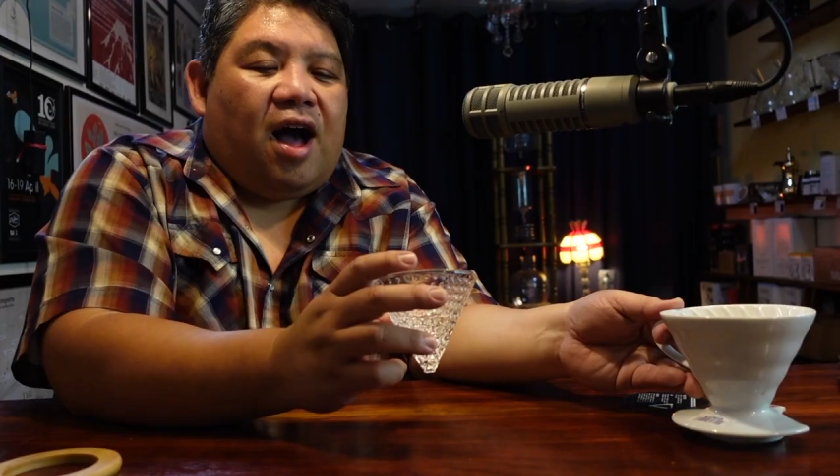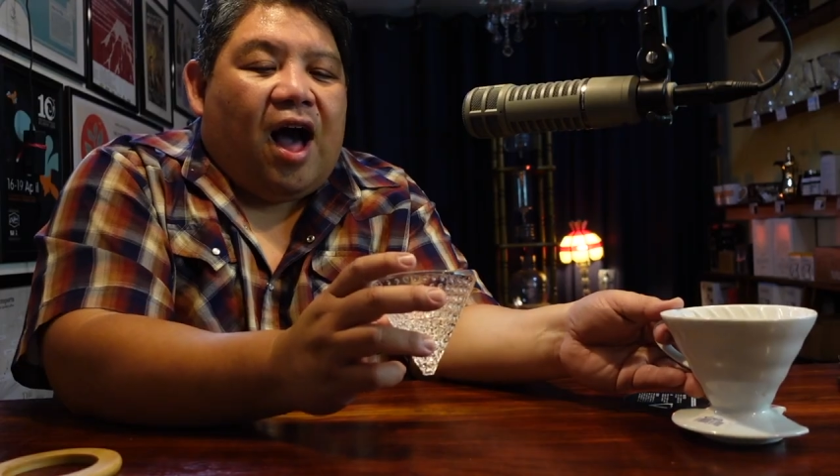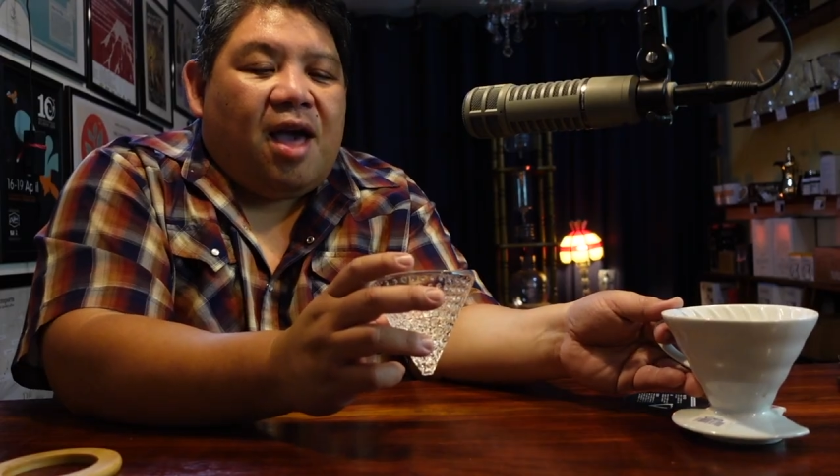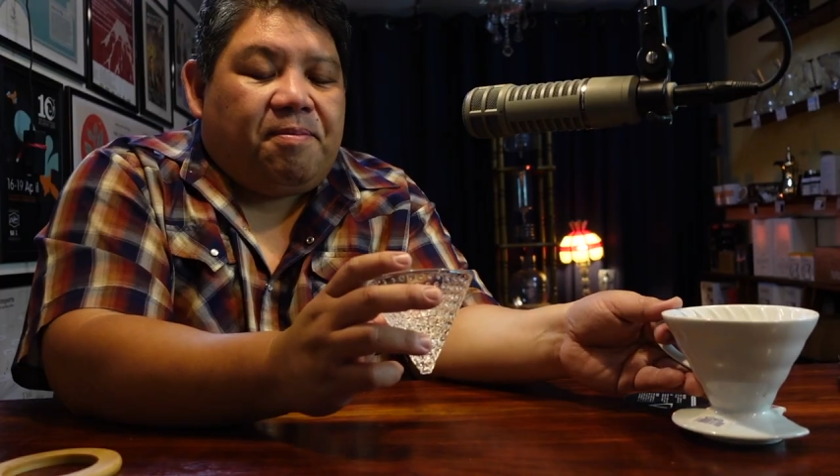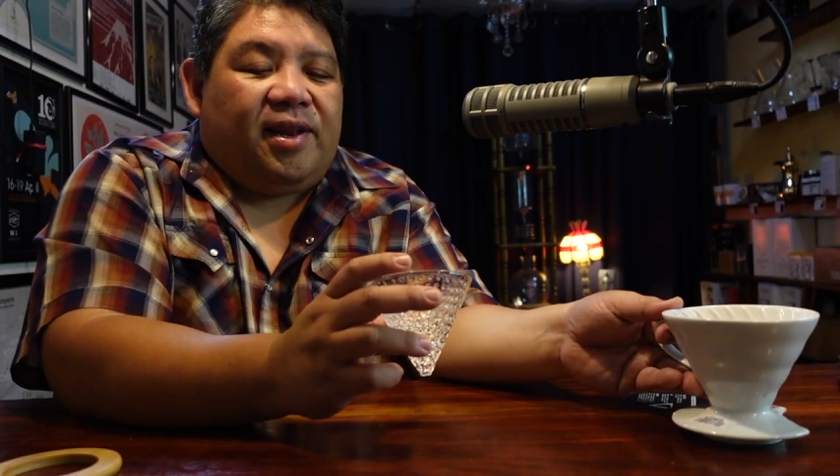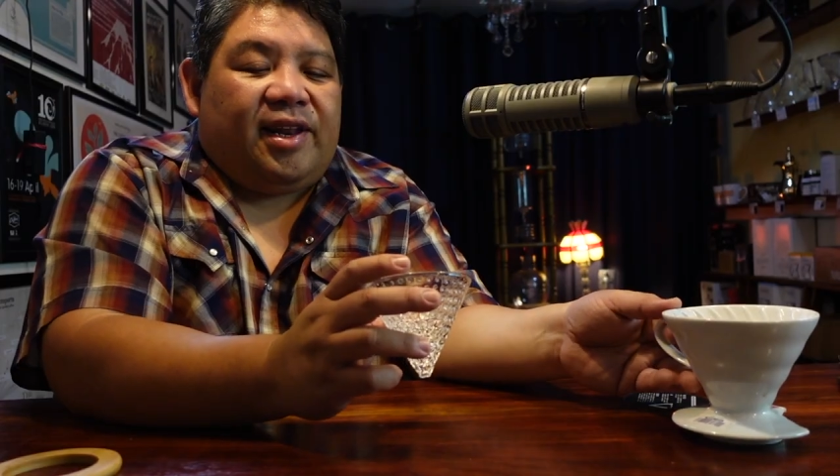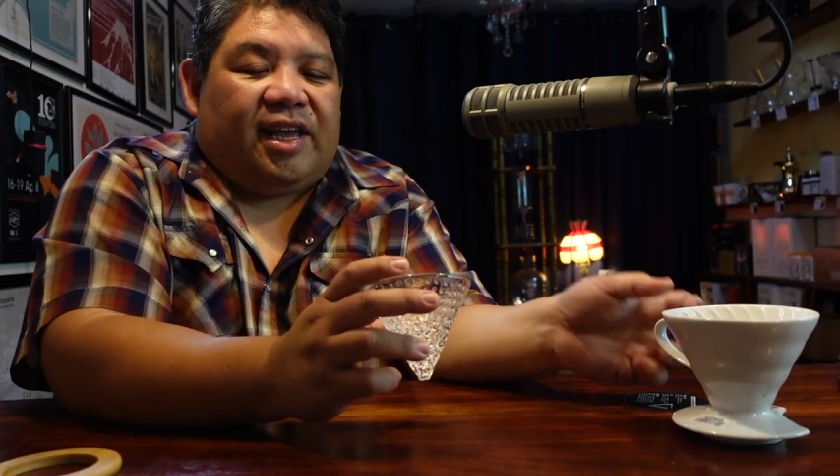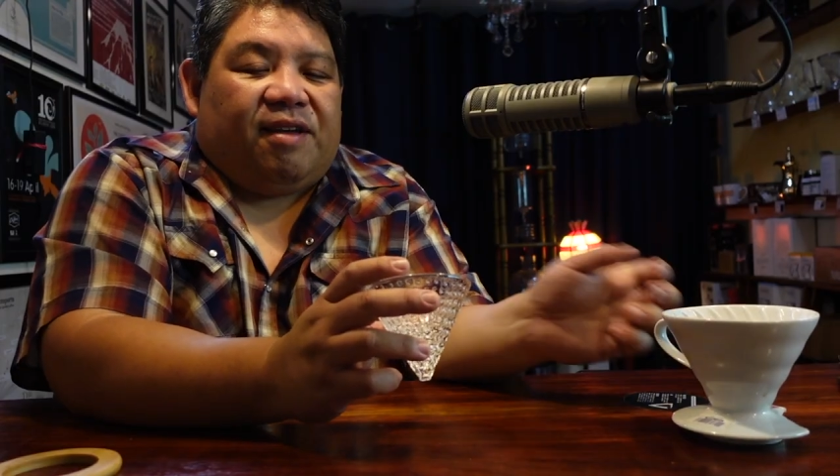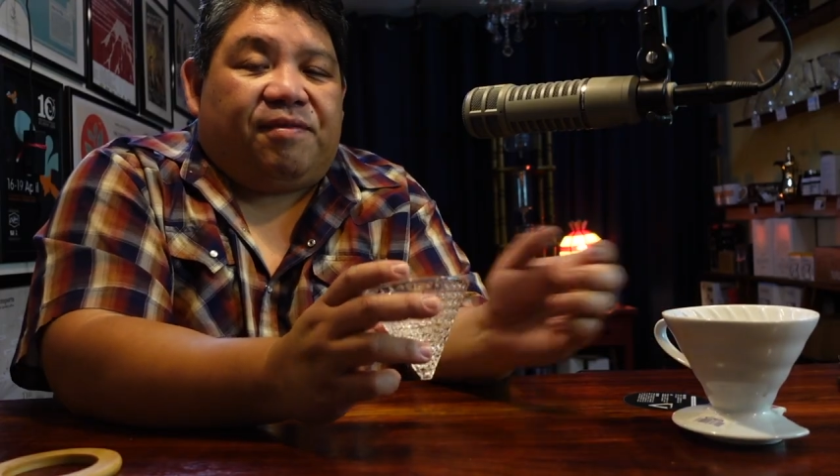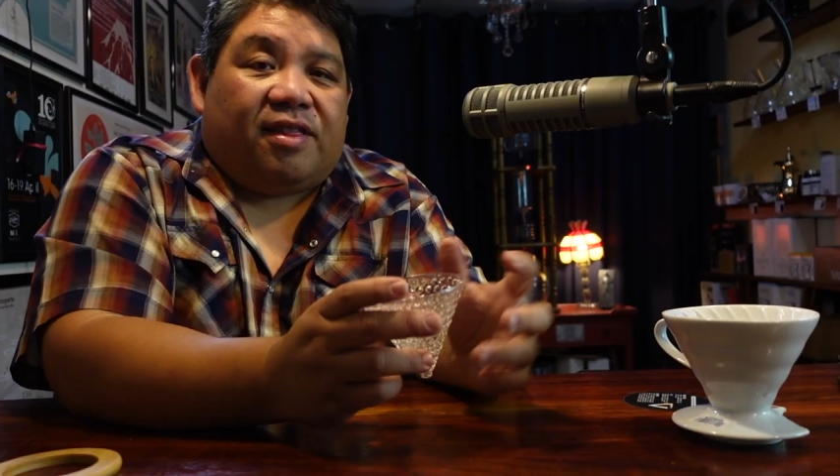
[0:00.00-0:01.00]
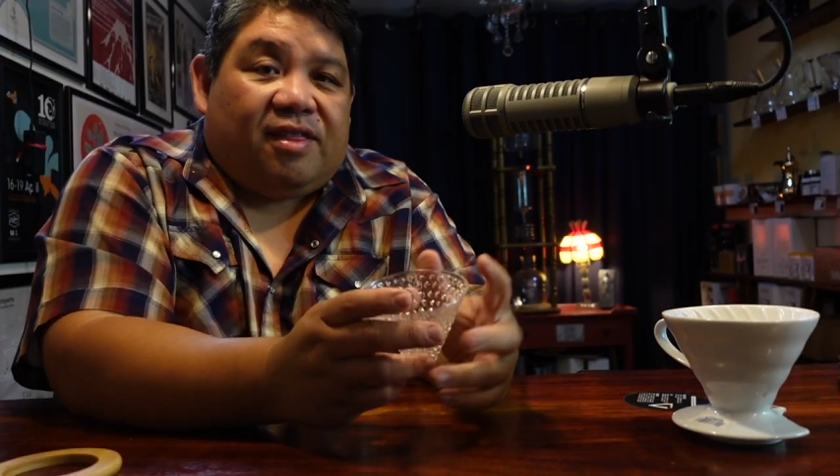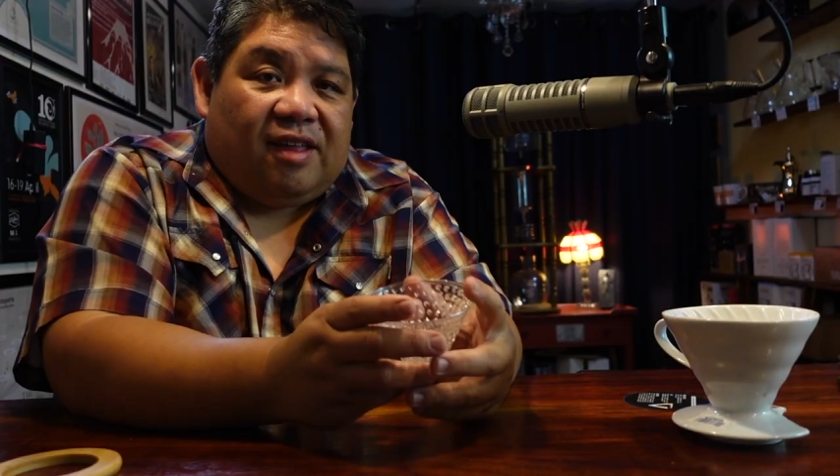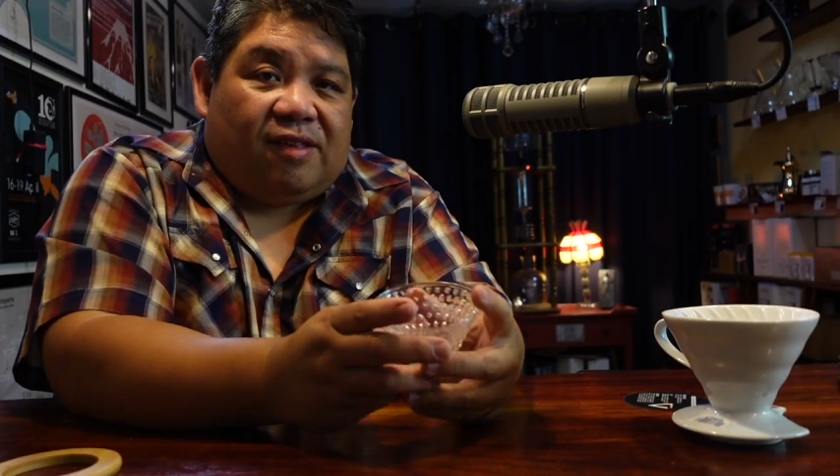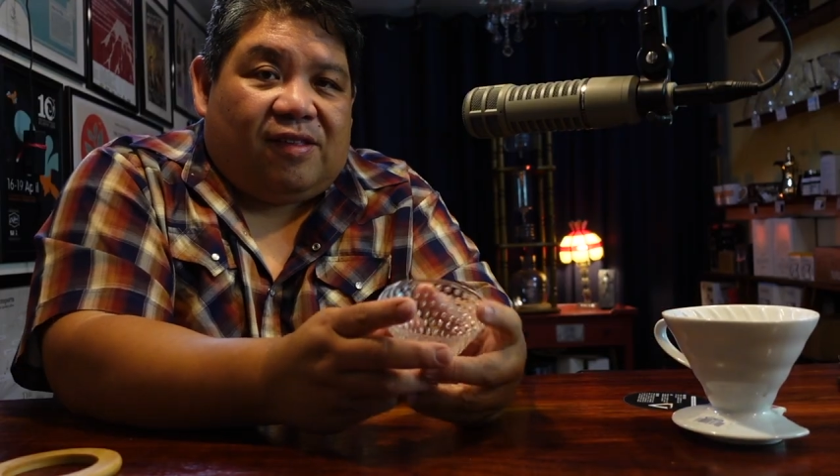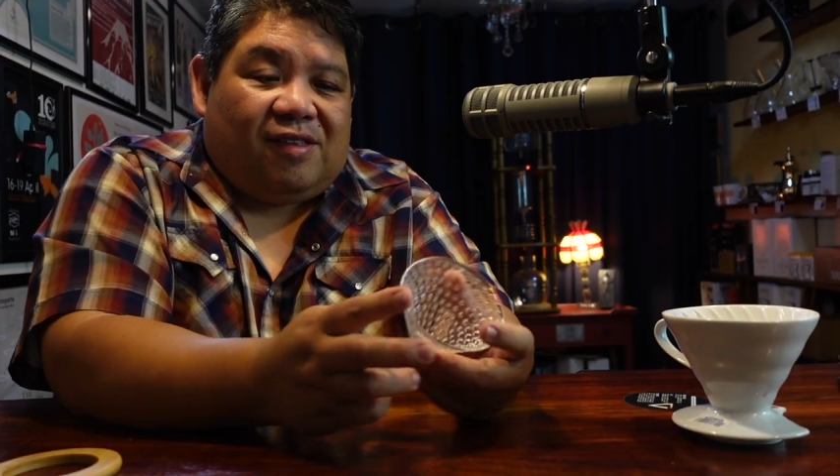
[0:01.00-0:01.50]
I believe that this